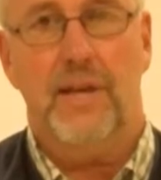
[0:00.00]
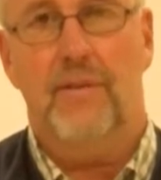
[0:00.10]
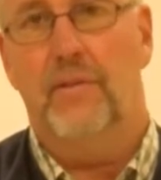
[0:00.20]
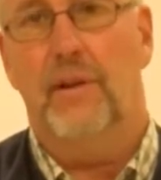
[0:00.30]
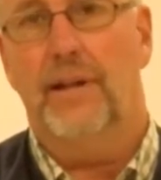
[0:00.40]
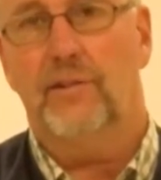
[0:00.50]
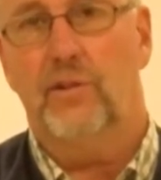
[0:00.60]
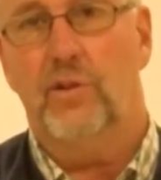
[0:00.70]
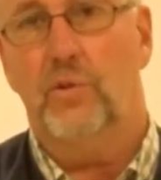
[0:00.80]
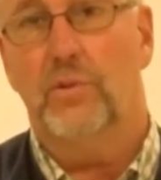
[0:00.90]
have a lot
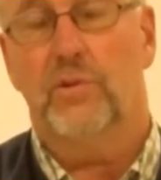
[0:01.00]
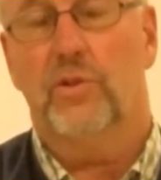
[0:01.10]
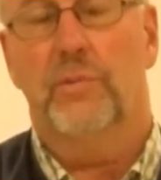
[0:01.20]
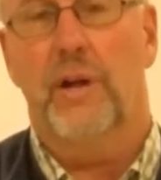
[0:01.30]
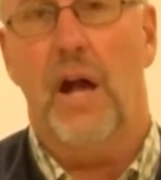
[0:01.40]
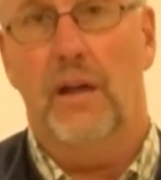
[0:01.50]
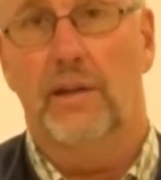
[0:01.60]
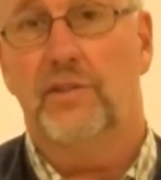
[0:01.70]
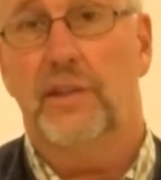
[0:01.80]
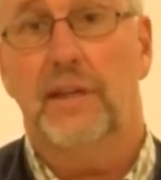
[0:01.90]
to do with
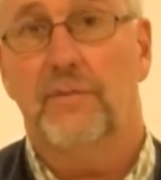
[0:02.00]
terminology.